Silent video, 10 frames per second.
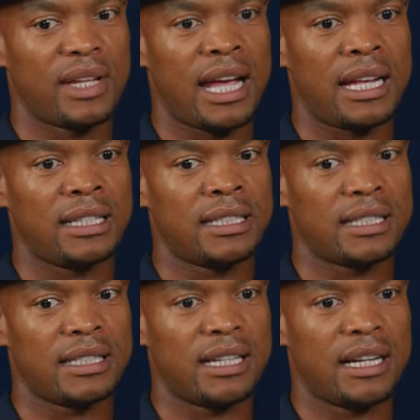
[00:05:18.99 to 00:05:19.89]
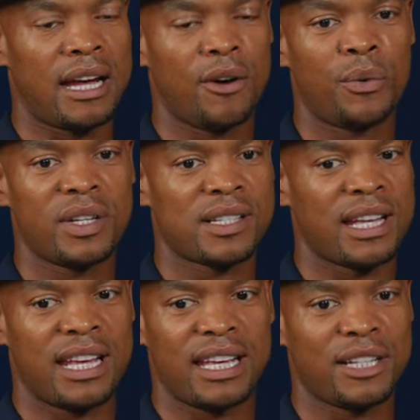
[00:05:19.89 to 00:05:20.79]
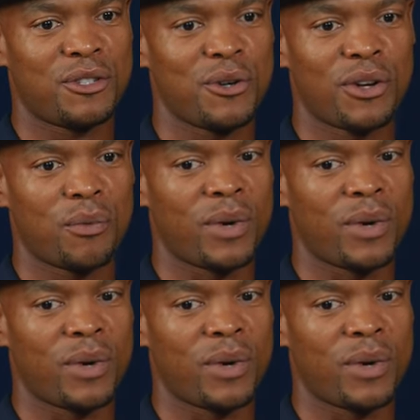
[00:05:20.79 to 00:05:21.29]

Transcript: And I always say it took,